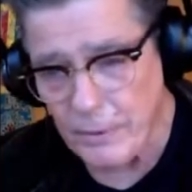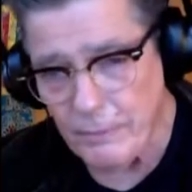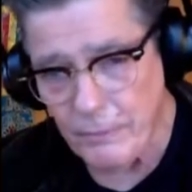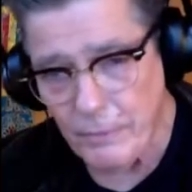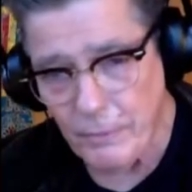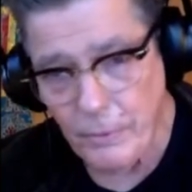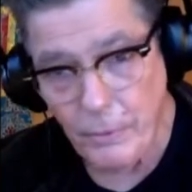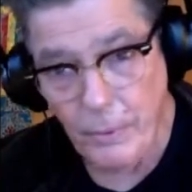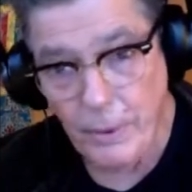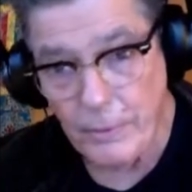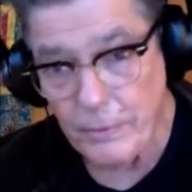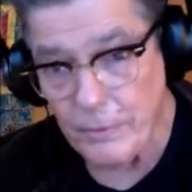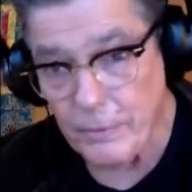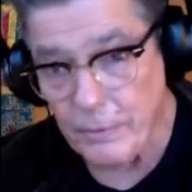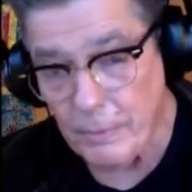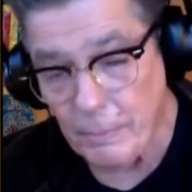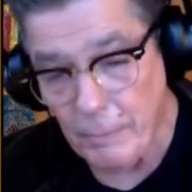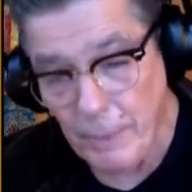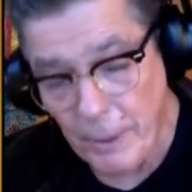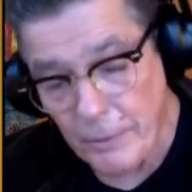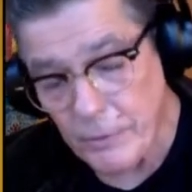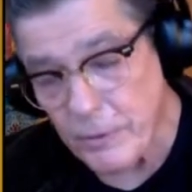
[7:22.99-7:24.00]
of U.S.
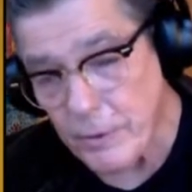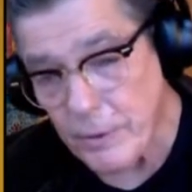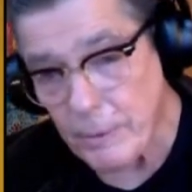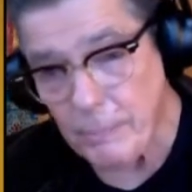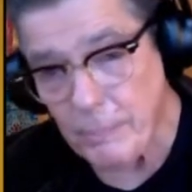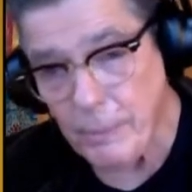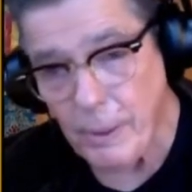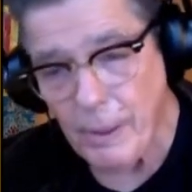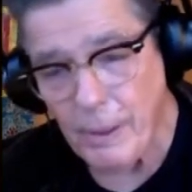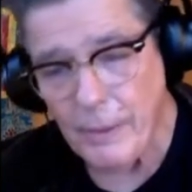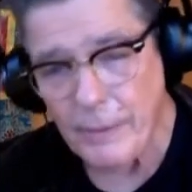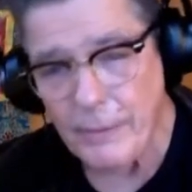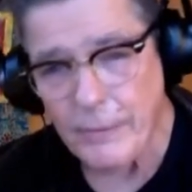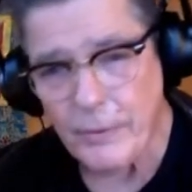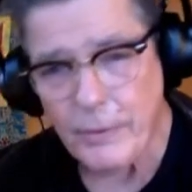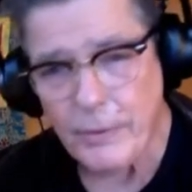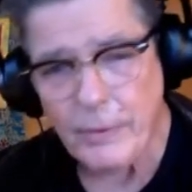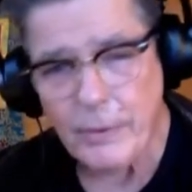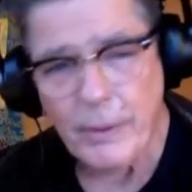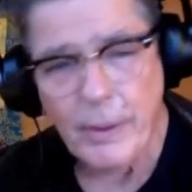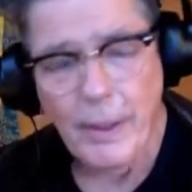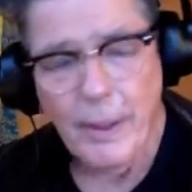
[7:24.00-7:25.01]
domestic
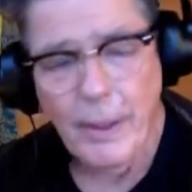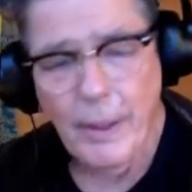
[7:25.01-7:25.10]
policy.